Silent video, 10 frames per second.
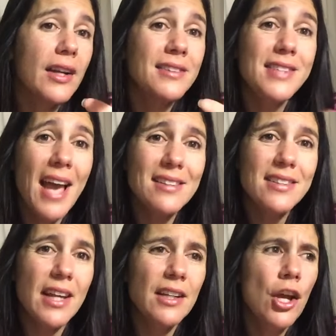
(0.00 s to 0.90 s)

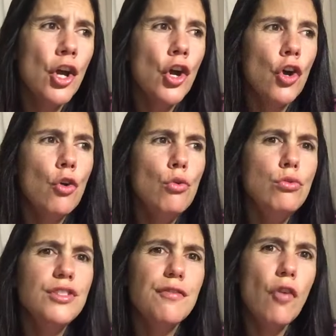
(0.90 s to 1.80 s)
contestant
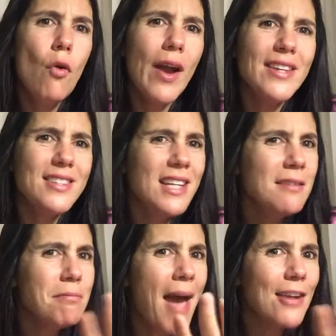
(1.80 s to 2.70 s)
whose voice
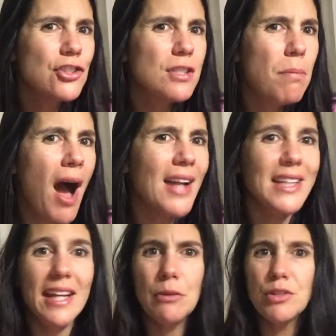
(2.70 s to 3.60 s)
didn't match his
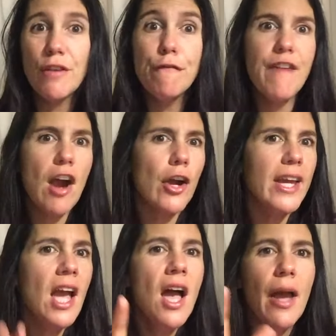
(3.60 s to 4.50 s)
body and it was a
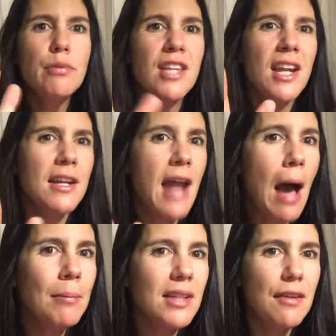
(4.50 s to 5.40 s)
very it was an
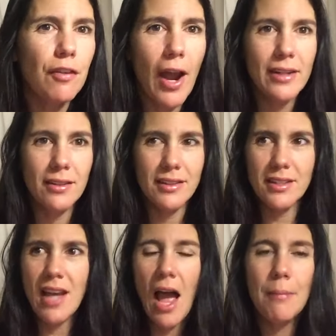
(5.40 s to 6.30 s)
anomaly for idol at
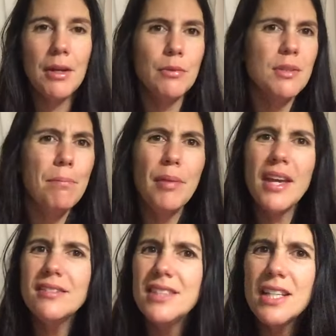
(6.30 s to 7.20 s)
the time and it was a
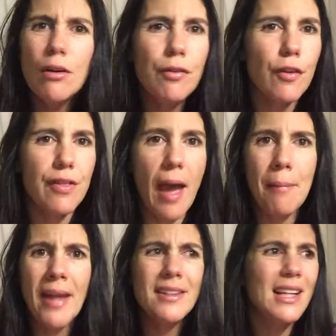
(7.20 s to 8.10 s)
big deal for
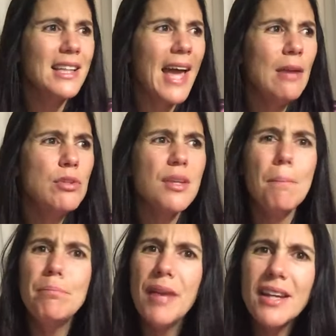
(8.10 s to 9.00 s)
them and clay was
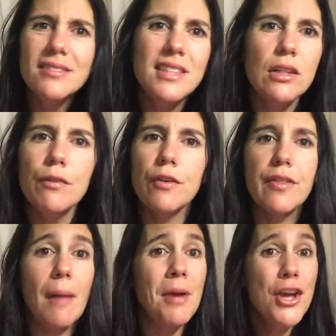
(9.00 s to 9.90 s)
a big deal for
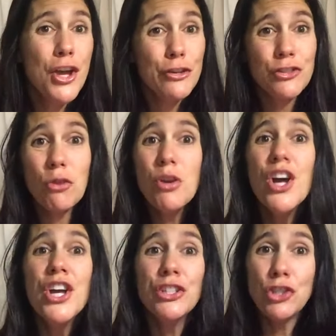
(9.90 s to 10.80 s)
them so
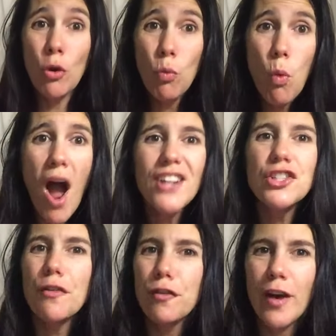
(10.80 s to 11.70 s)
to
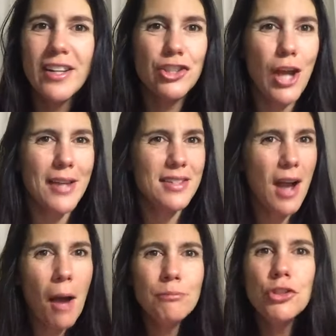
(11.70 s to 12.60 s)
watch a franchise
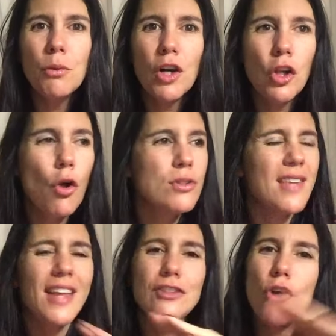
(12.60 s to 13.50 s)
come to a close
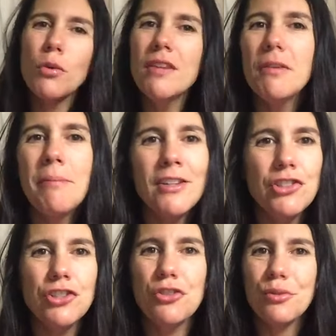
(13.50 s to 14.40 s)
and they don't even
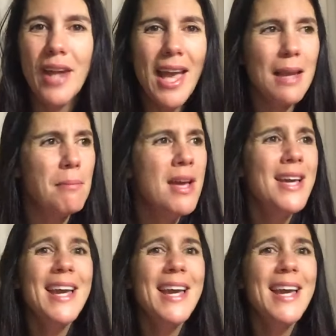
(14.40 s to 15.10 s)
mention your name